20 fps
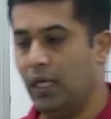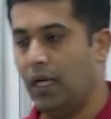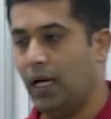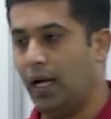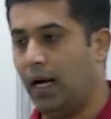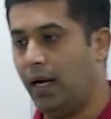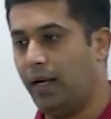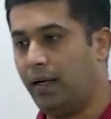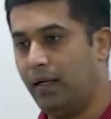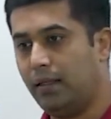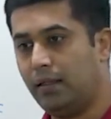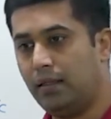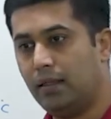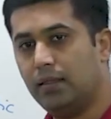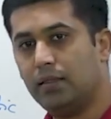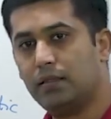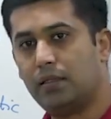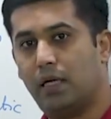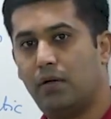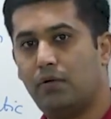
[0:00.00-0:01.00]
and it
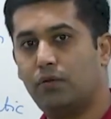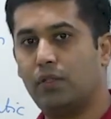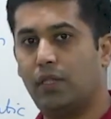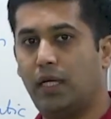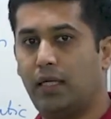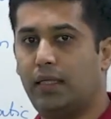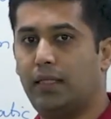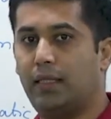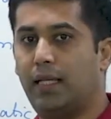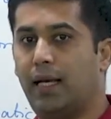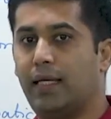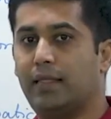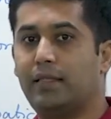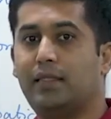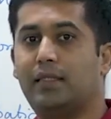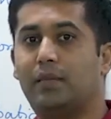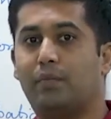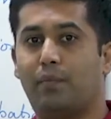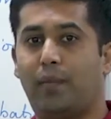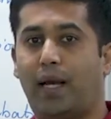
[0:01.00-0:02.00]
turns out that it has
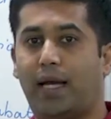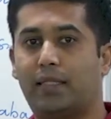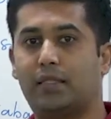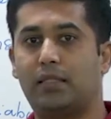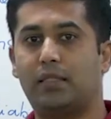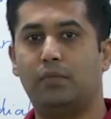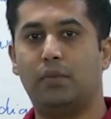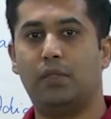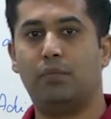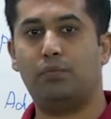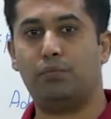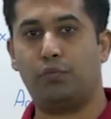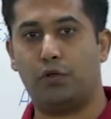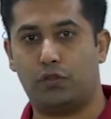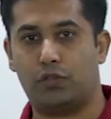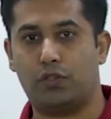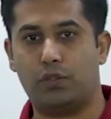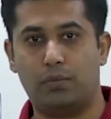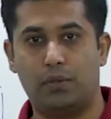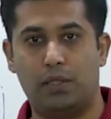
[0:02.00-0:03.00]
the maximum
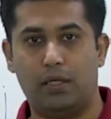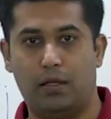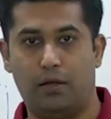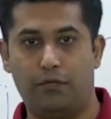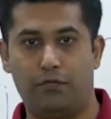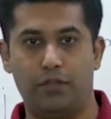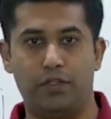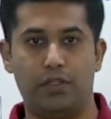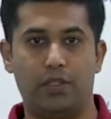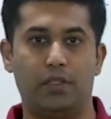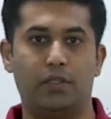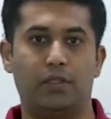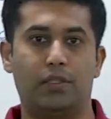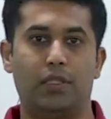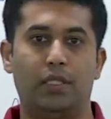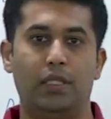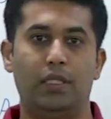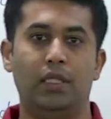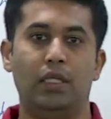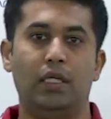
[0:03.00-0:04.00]
possible
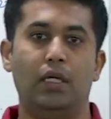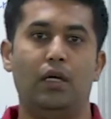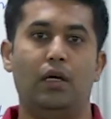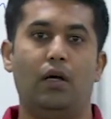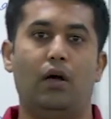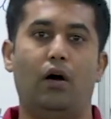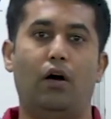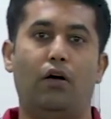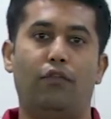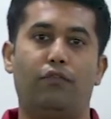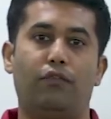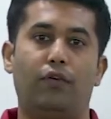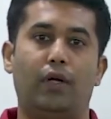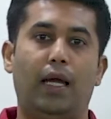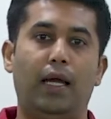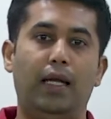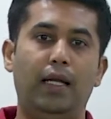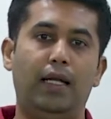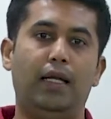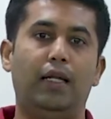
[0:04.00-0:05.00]
efficiency of
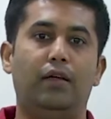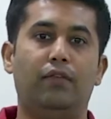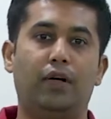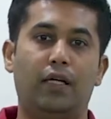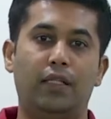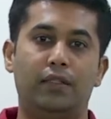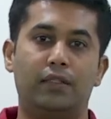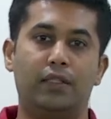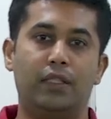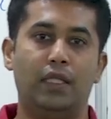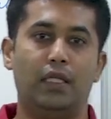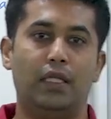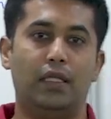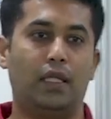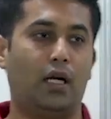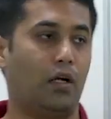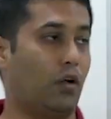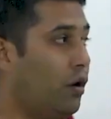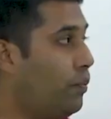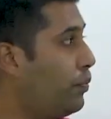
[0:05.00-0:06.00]
any device
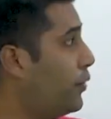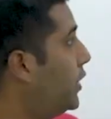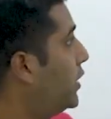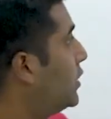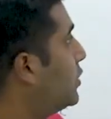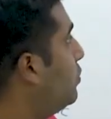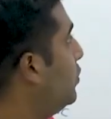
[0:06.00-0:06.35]
that operates